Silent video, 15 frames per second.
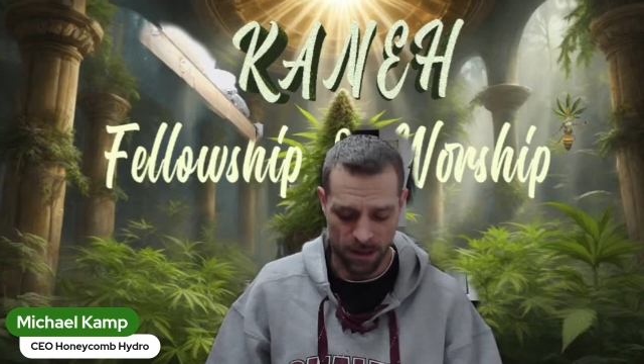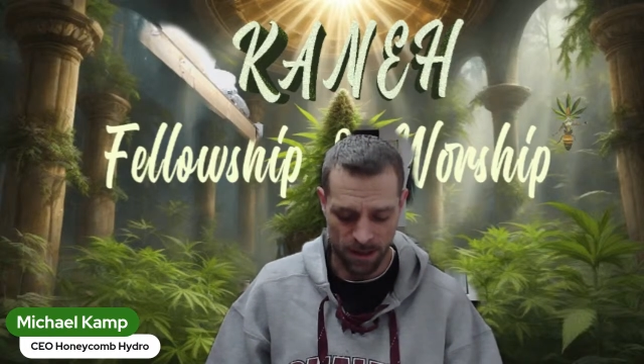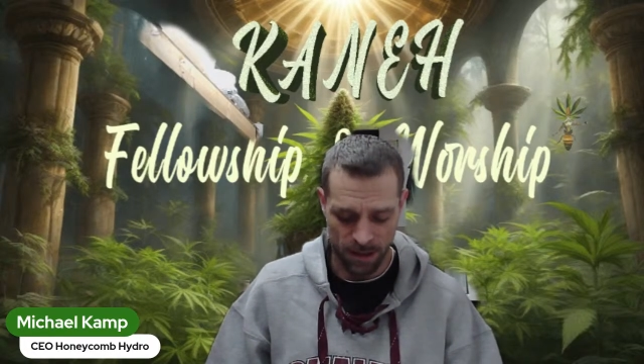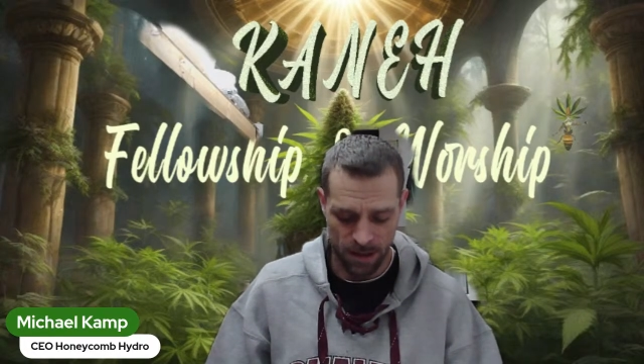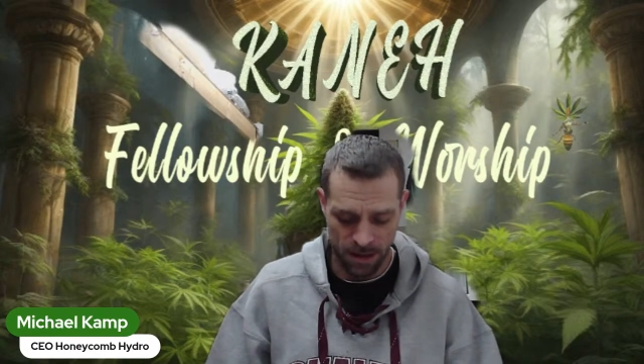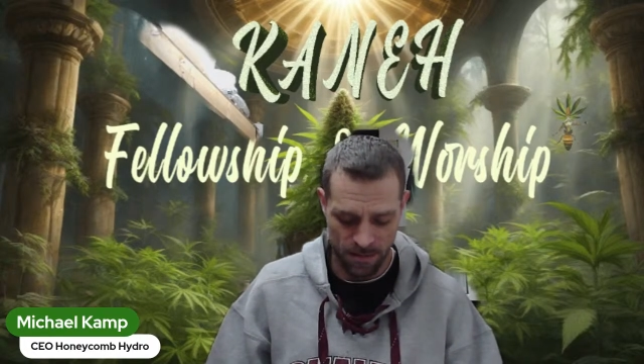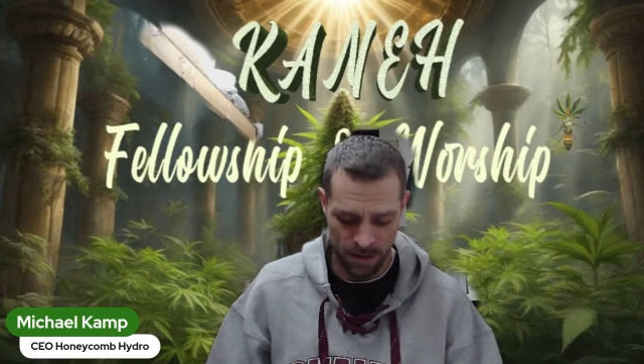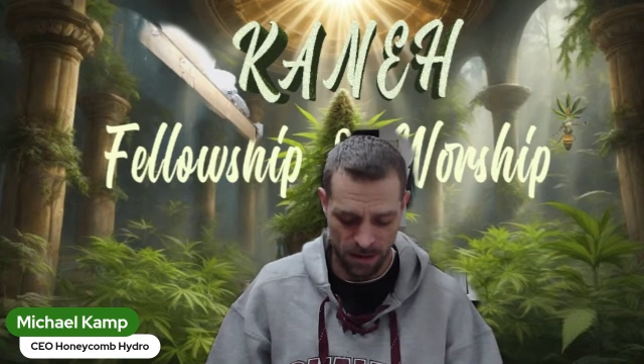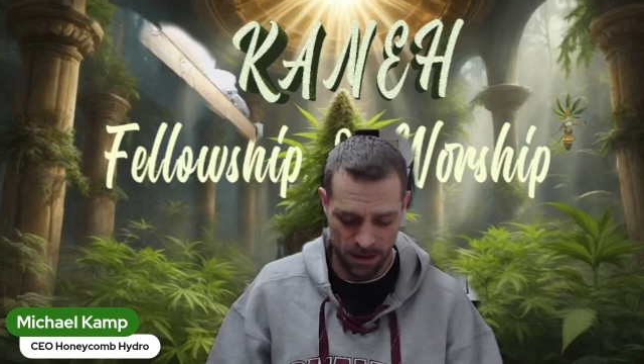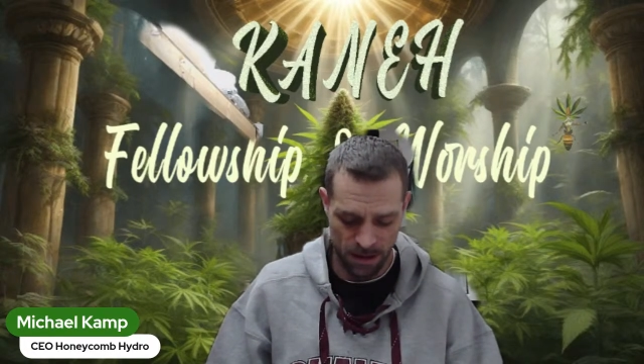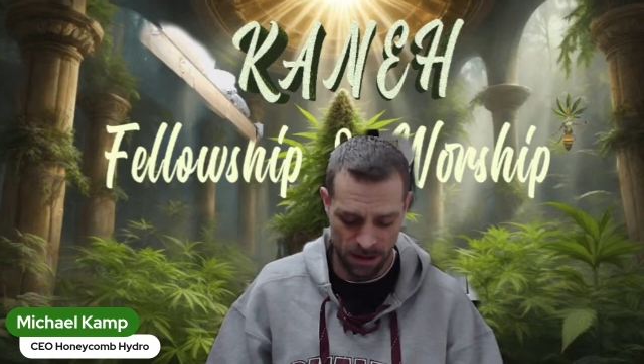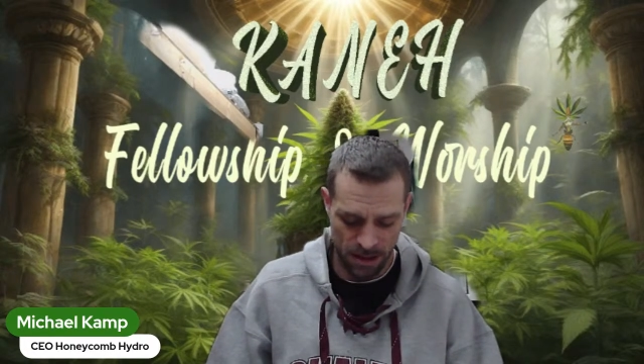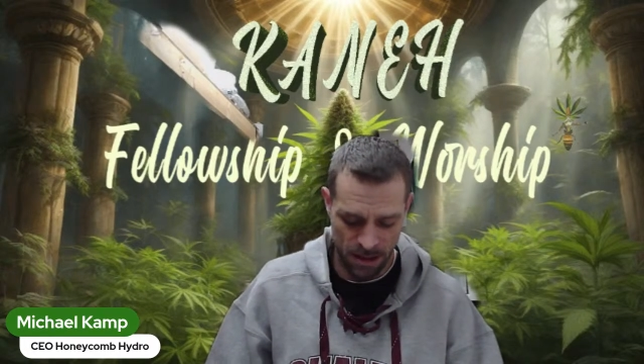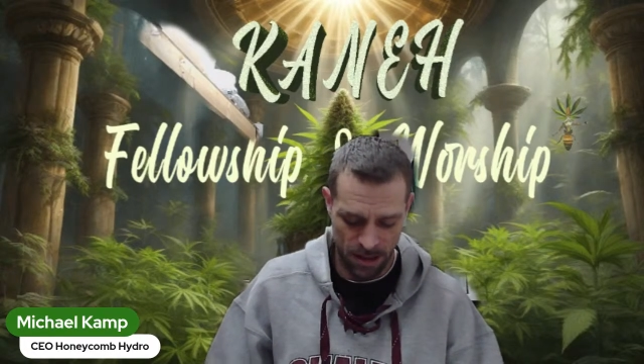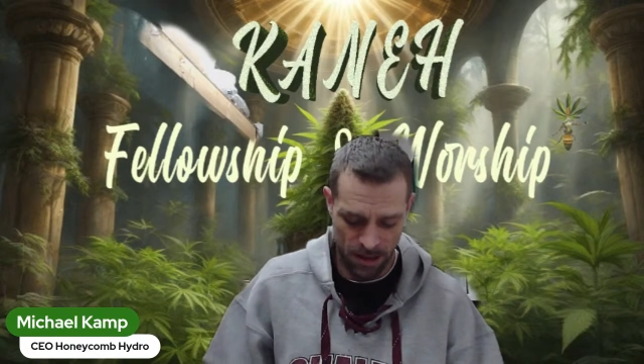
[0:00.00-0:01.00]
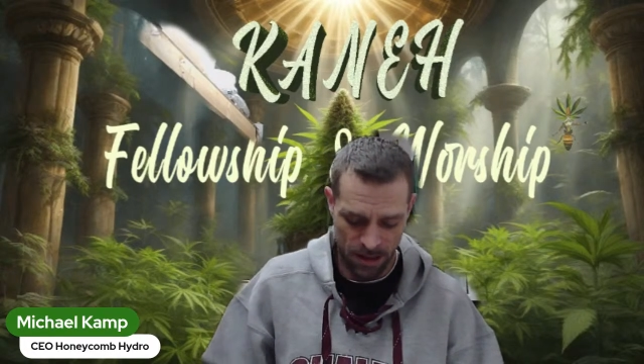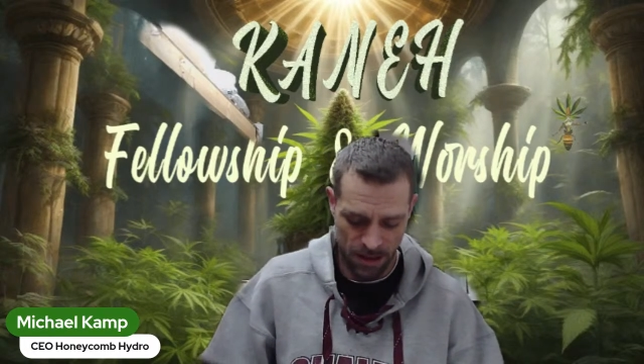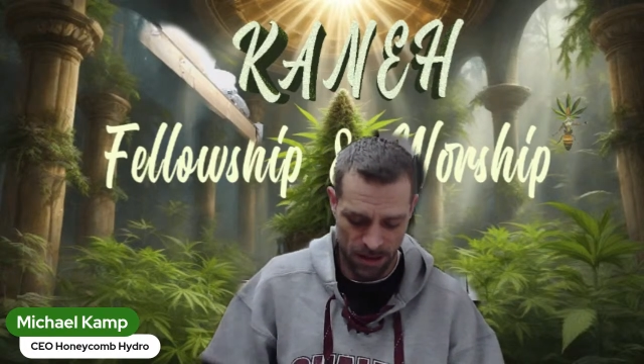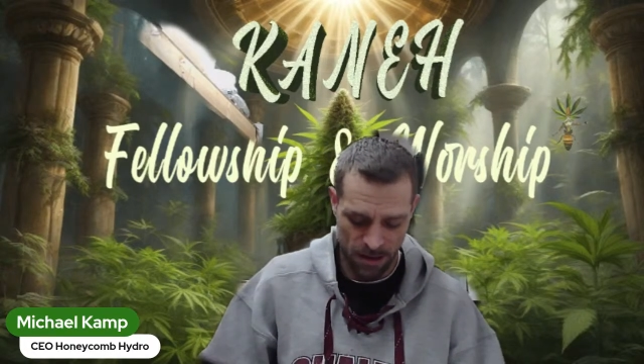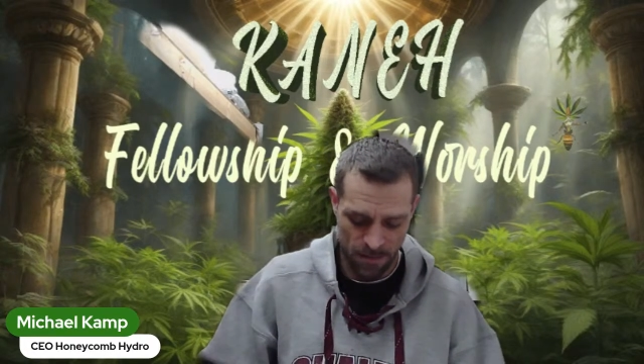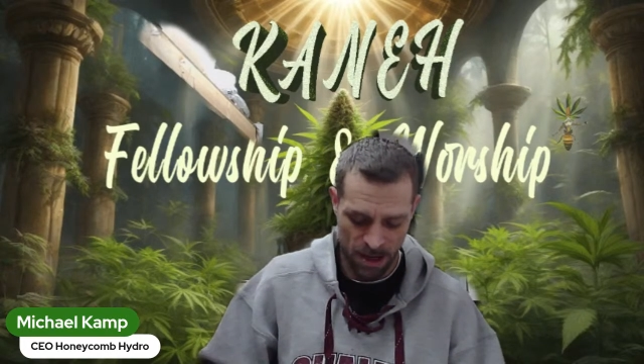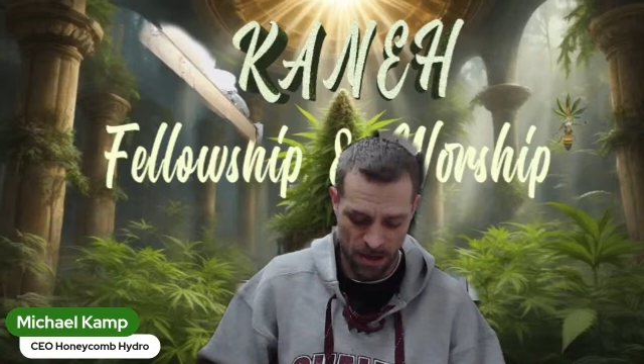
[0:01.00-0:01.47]
Let's see what this thing
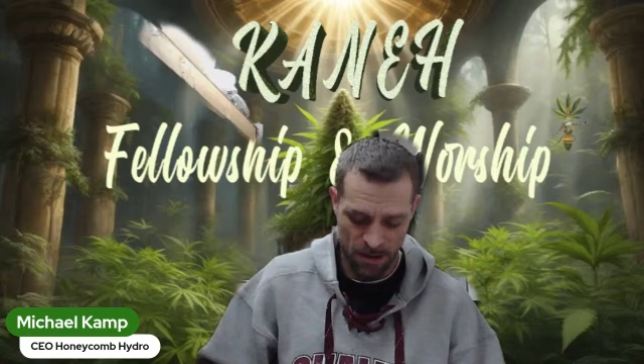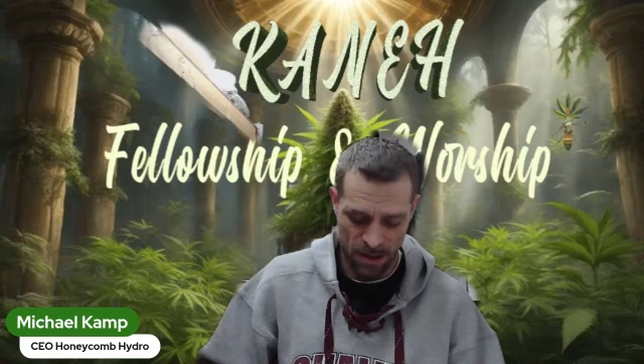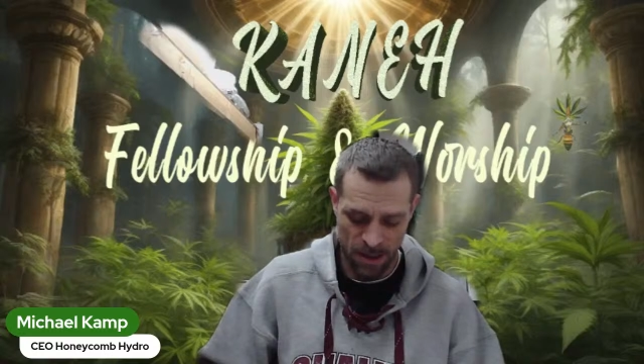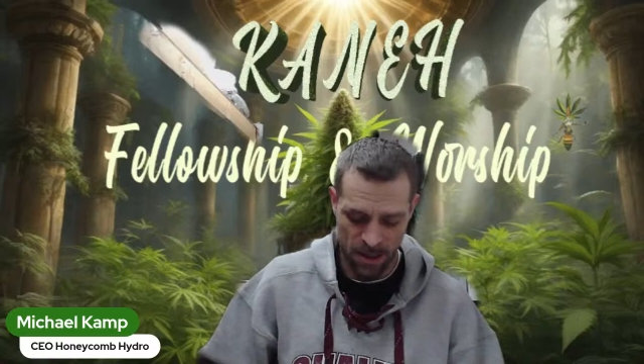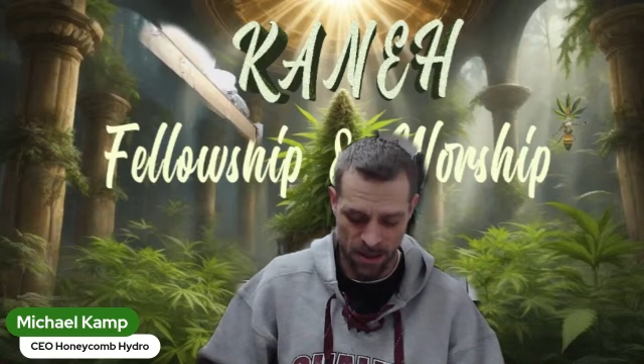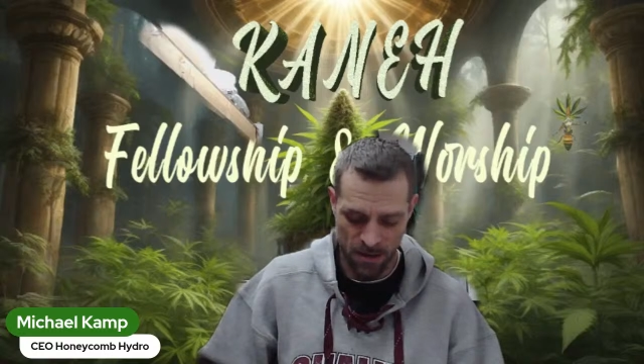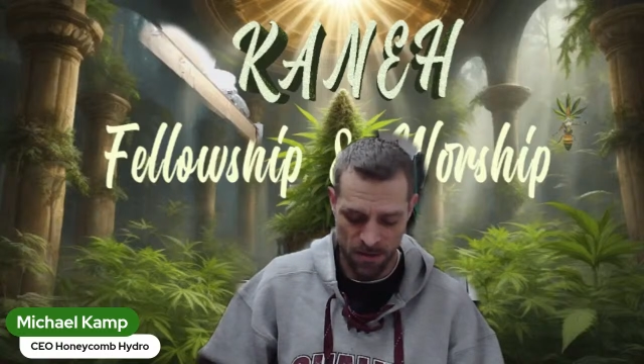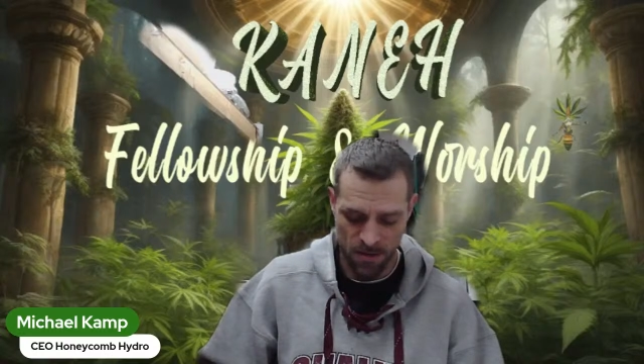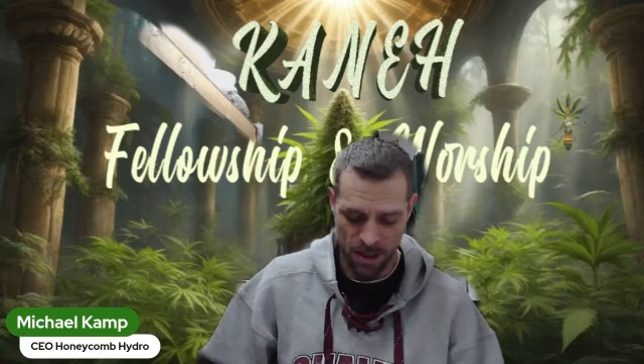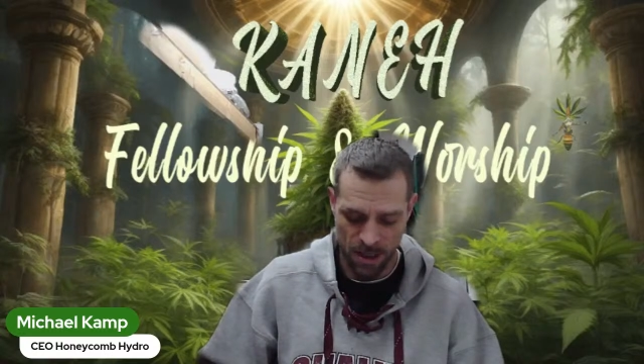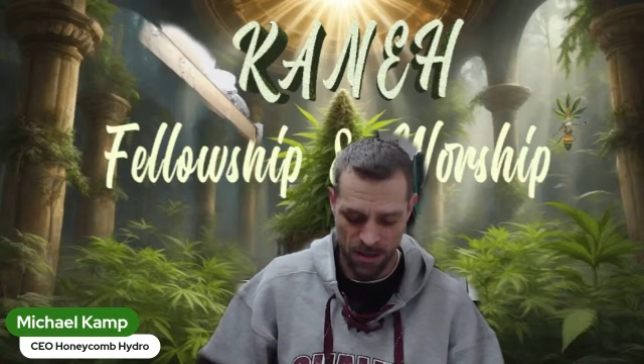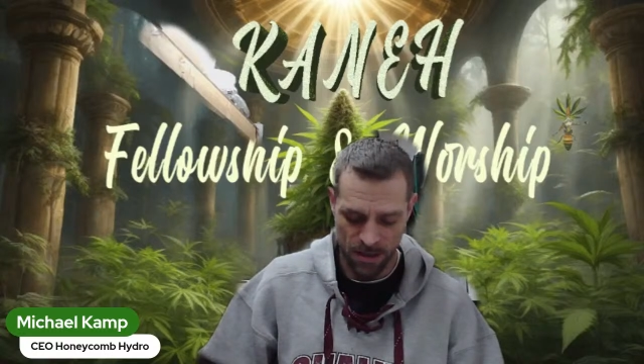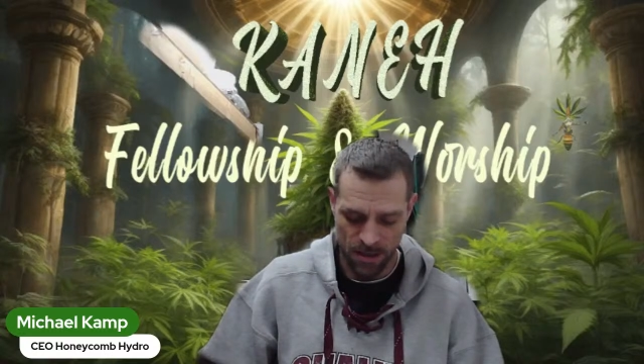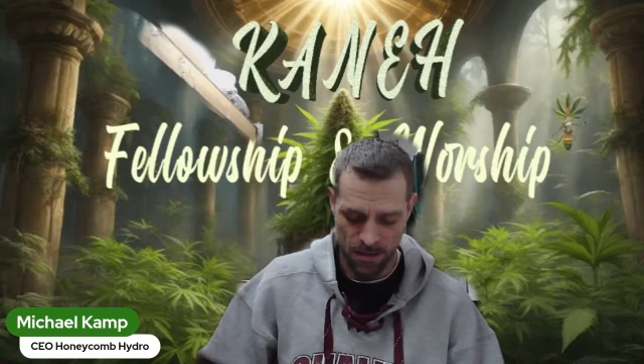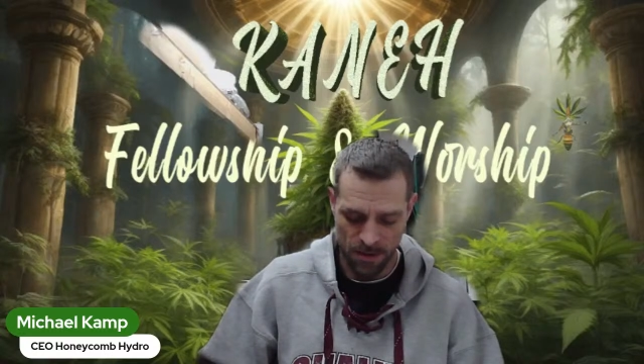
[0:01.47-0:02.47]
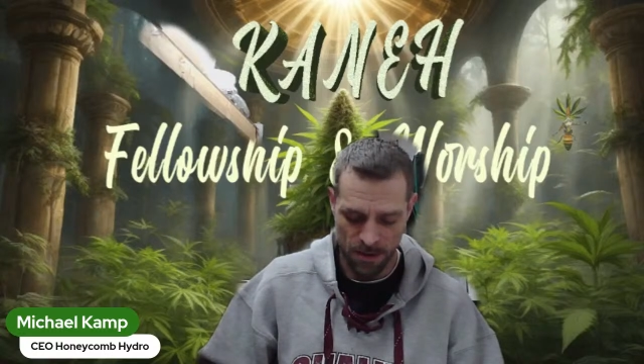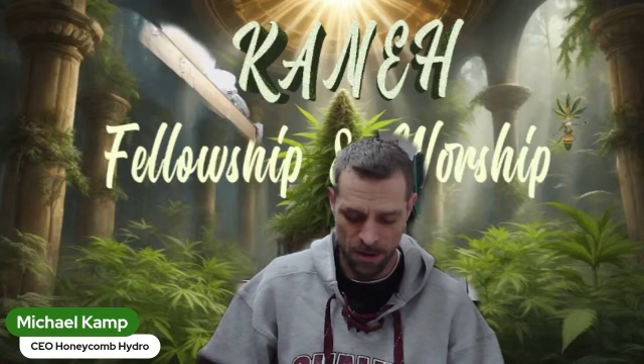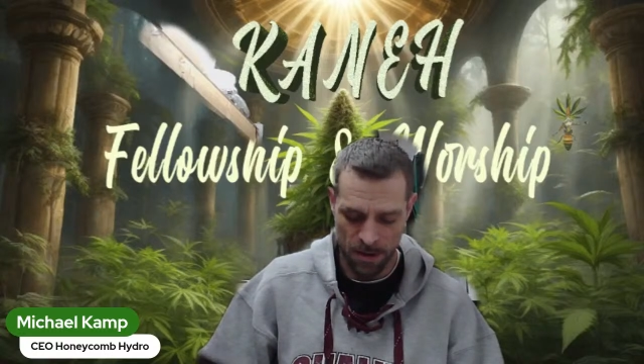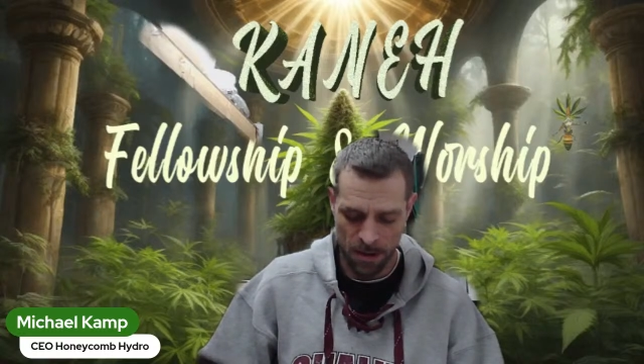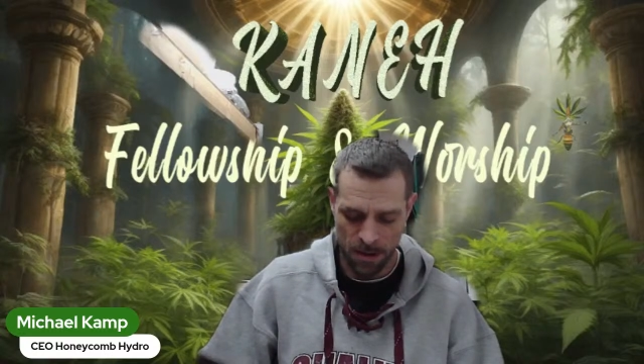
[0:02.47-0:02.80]
says about any New Testament.